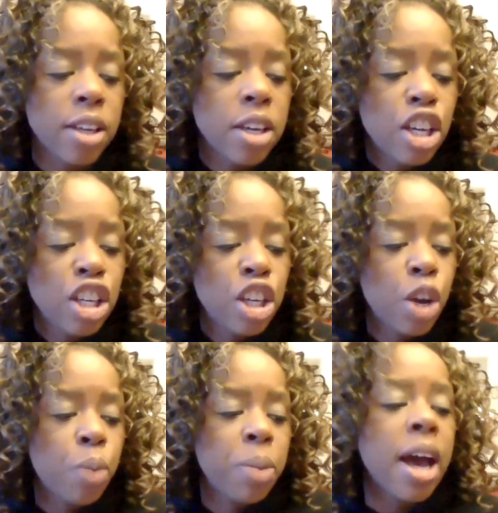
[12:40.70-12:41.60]
you
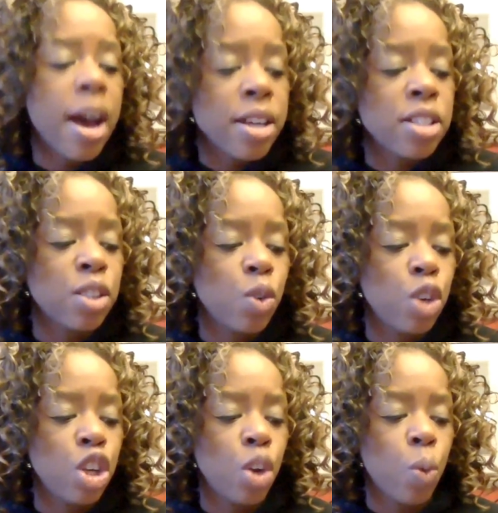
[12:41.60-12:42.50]
know, because,
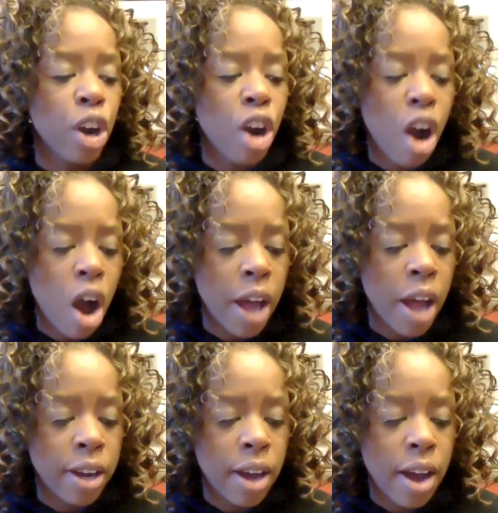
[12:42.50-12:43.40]
you know, we're
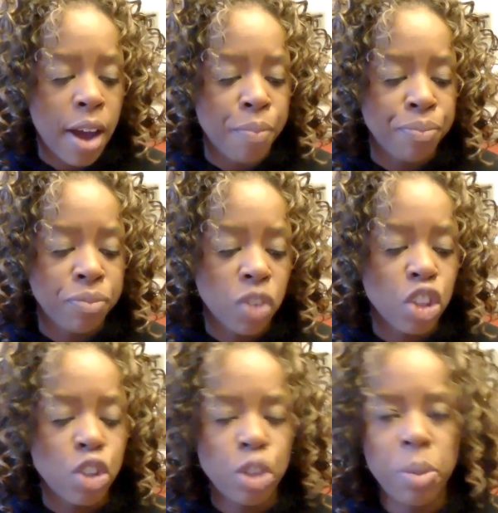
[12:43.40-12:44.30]
on
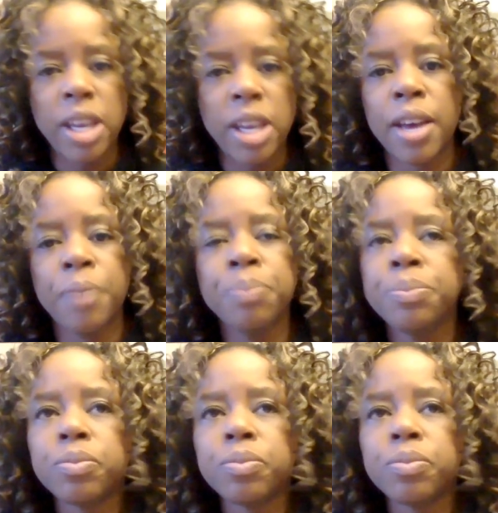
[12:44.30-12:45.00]
social media,